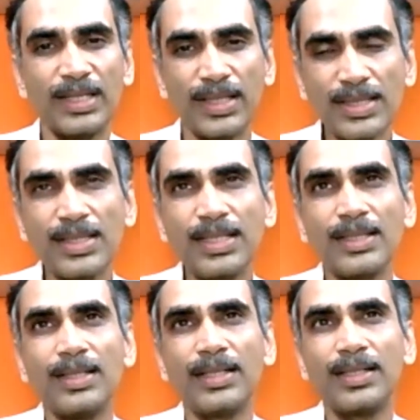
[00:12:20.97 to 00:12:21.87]
And this
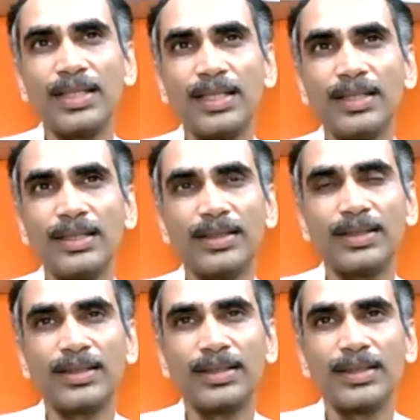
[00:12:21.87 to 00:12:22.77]
le learning
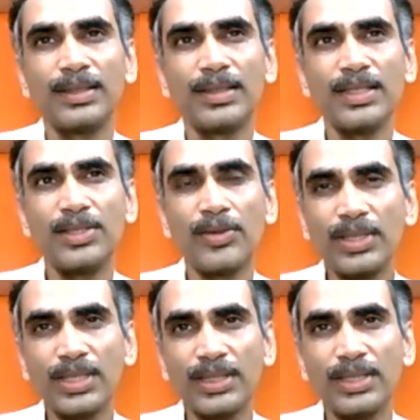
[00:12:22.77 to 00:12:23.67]
is
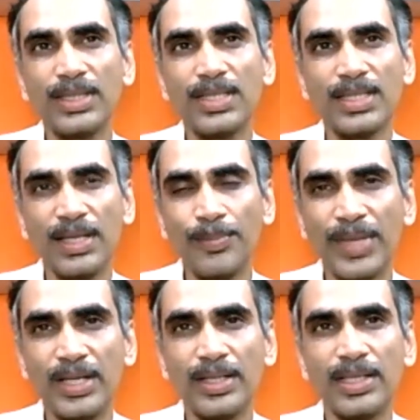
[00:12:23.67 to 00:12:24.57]
not in the same
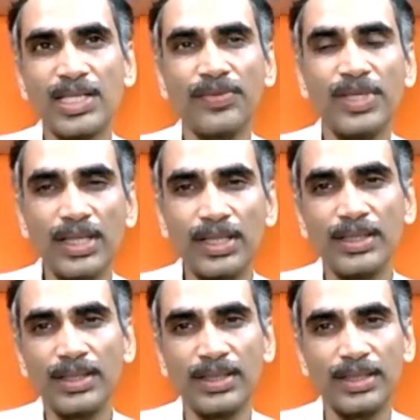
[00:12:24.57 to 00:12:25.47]
manner as we
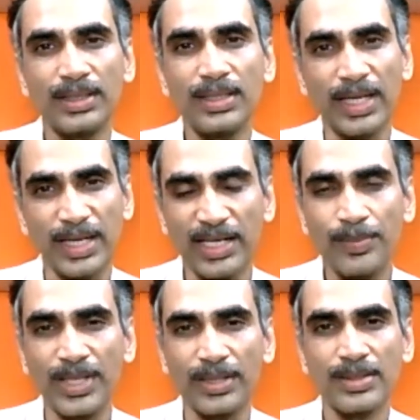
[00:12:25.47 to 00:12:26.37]
learn in the
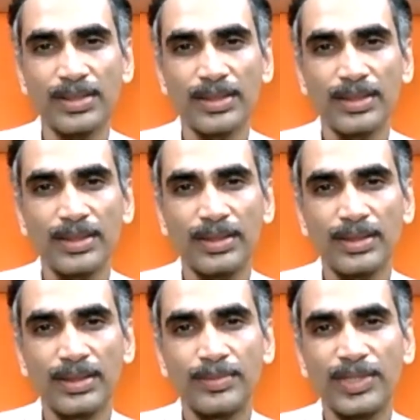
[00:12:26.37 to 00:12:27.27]
academics,
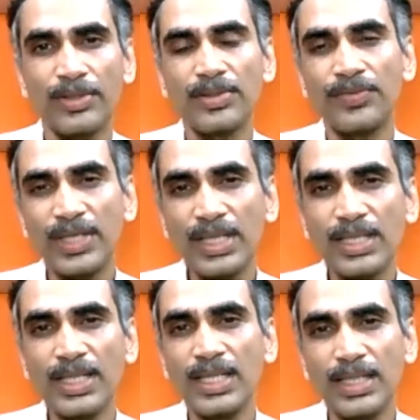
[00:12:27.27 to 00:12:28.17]
because one
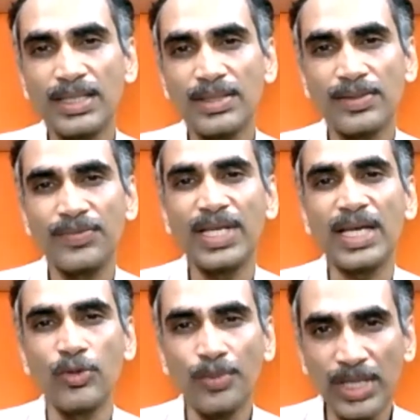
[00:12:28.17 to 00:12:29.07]
learning is we
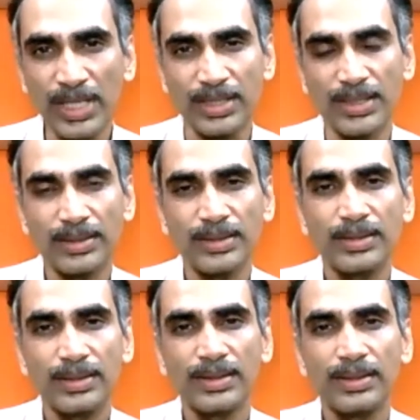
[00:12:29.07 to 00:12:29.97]
accumulate,
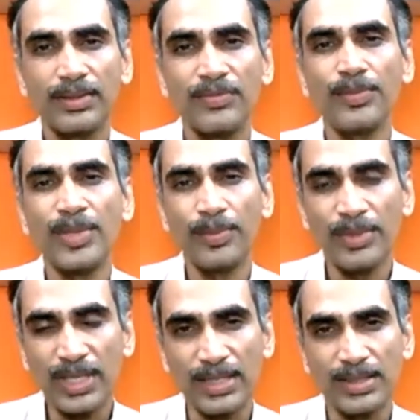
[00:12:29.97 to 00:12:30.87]
we
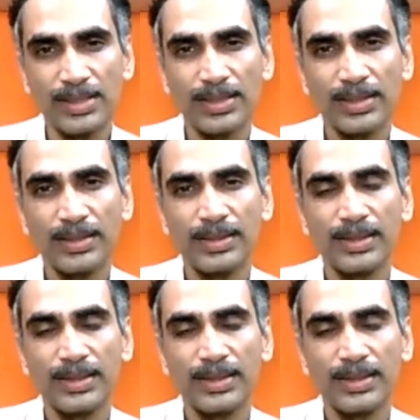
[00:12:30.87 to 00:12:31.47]
memorize,